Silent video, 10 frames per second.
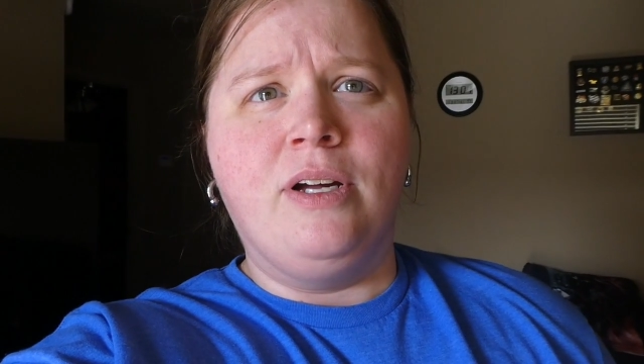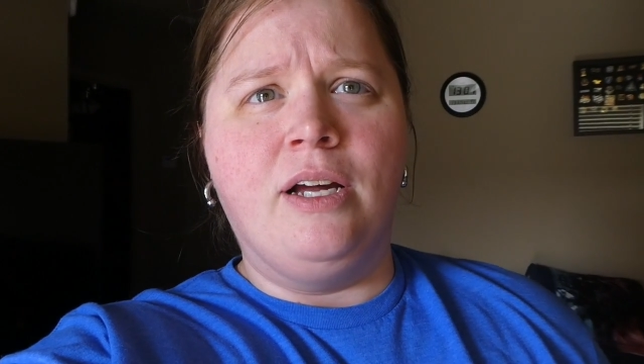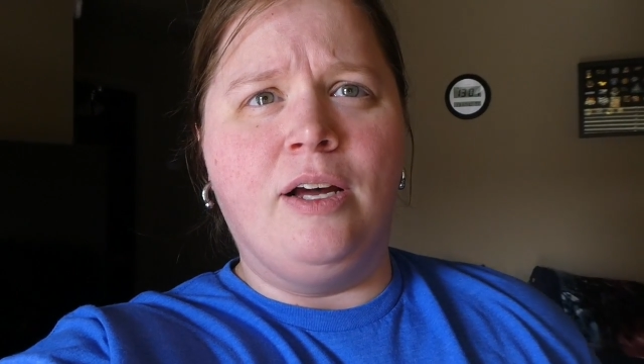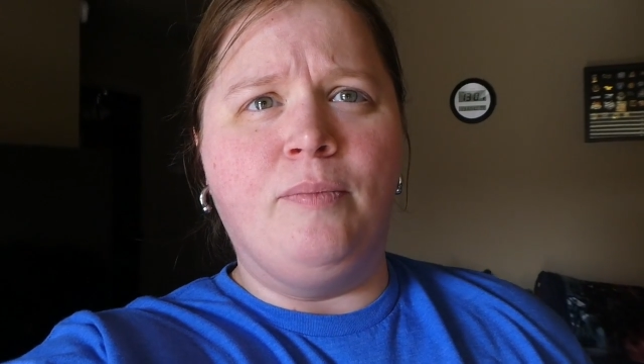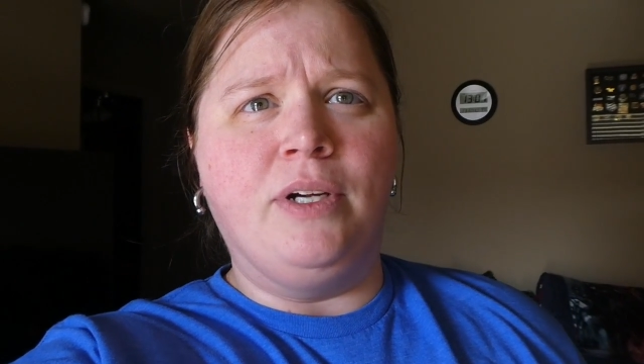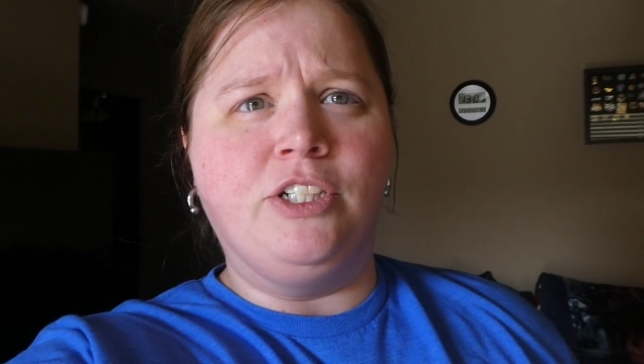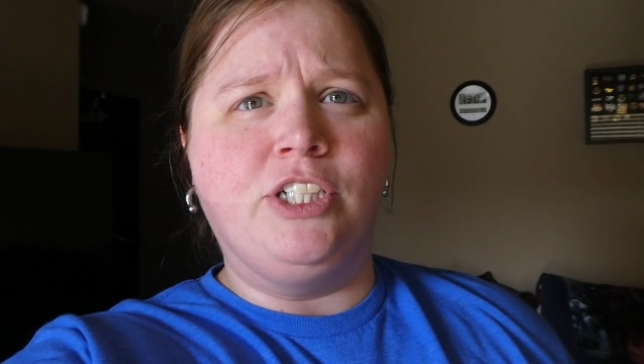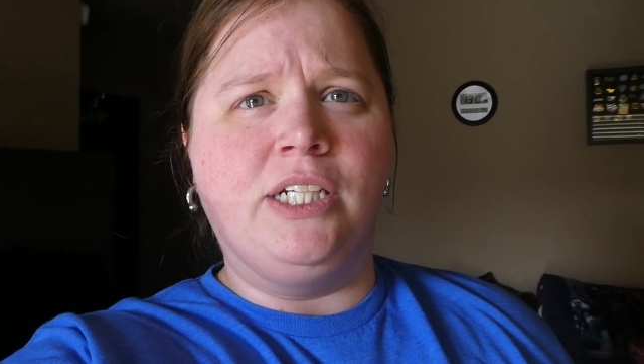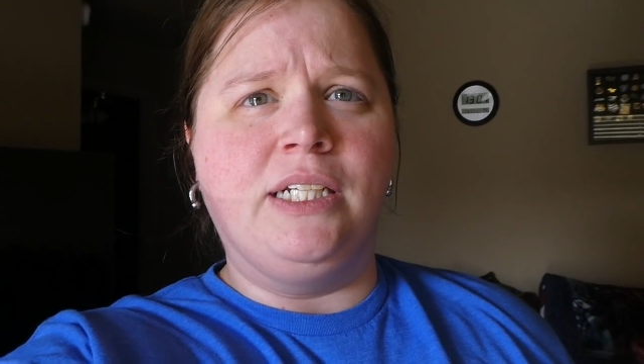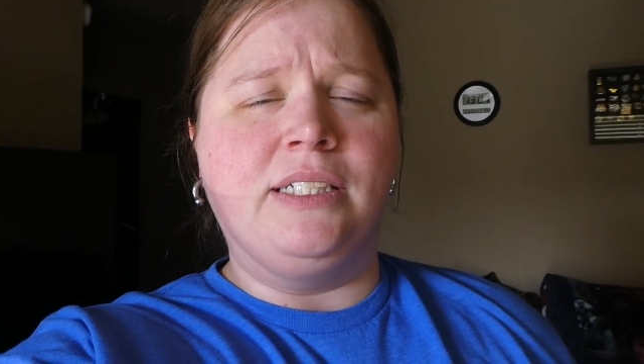but
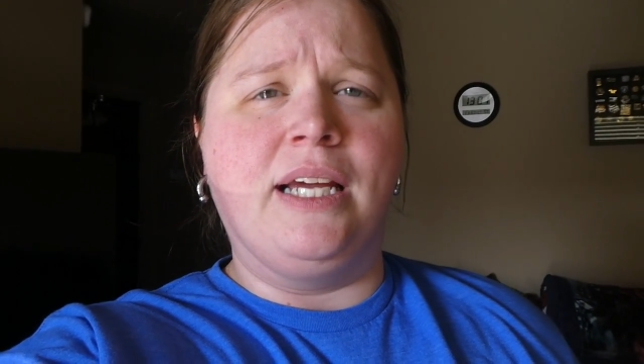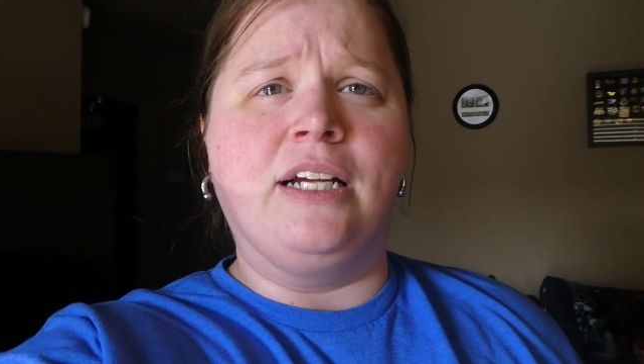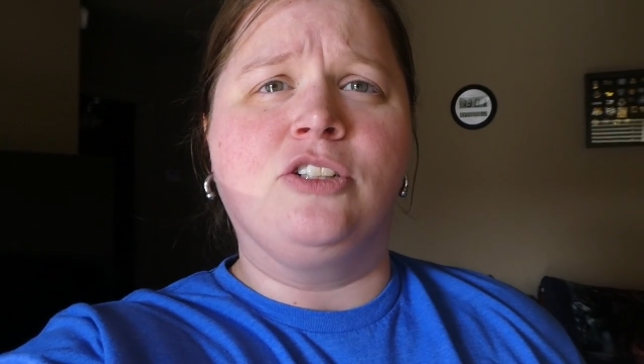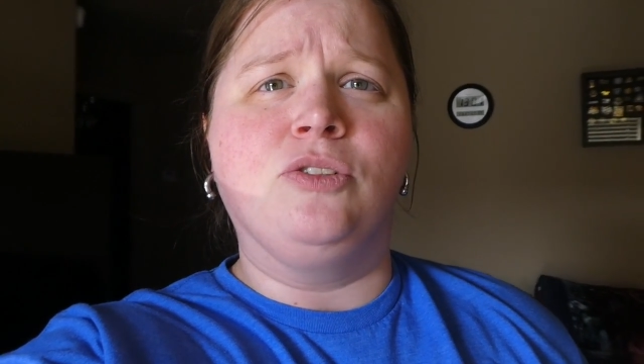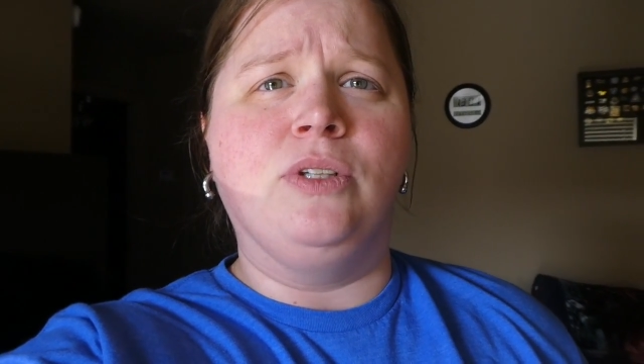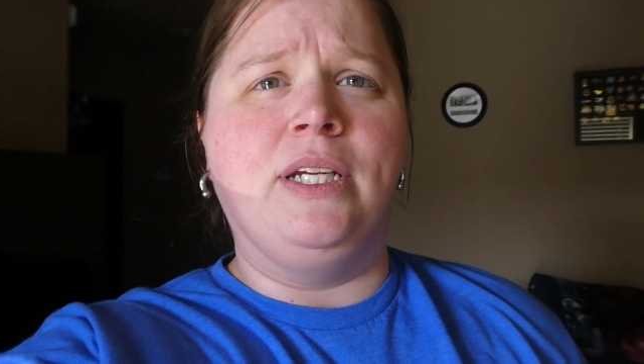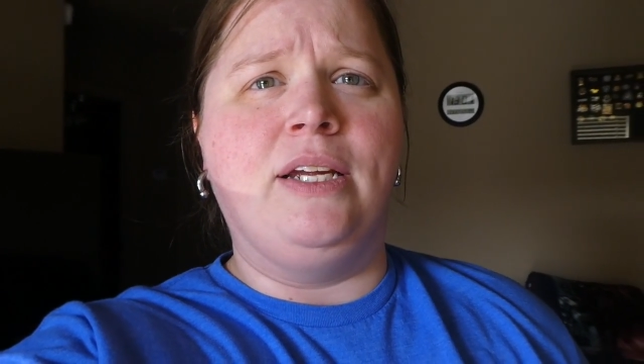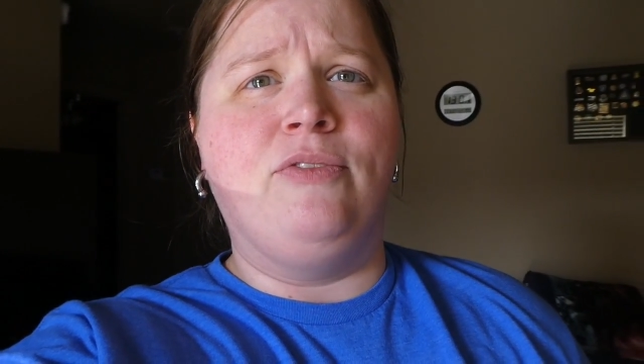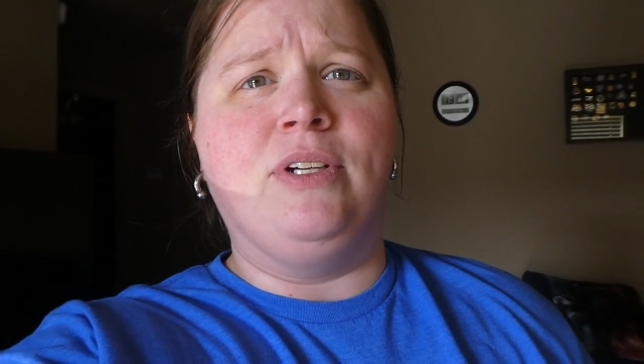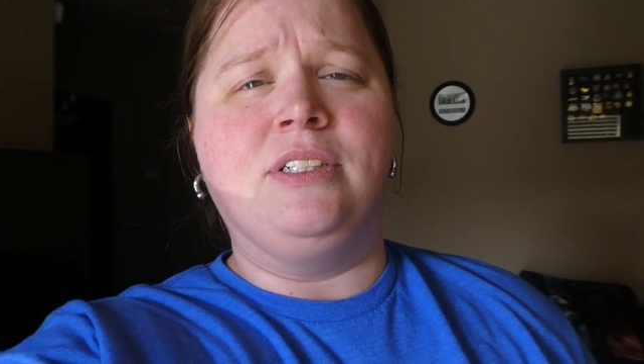she is
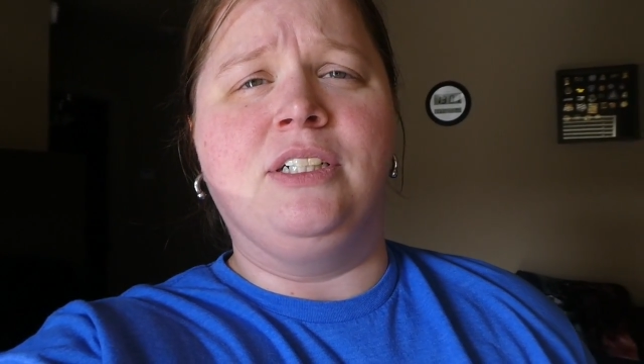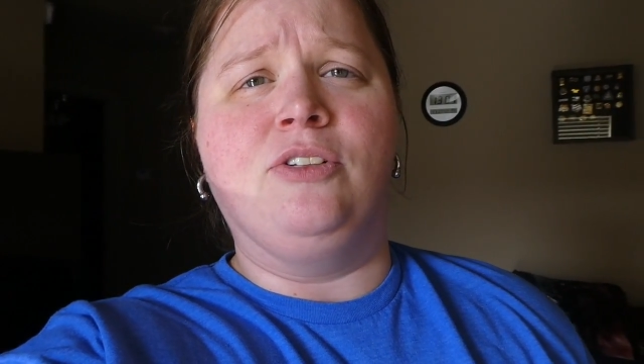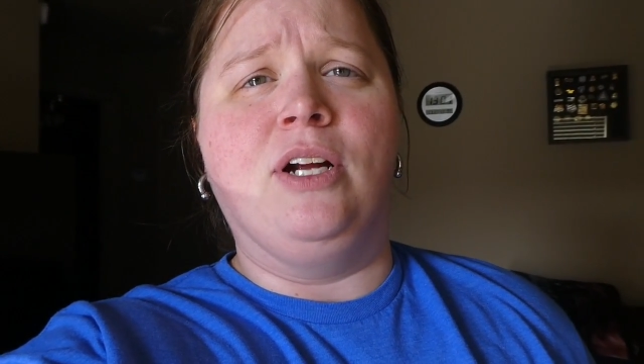actually fixing to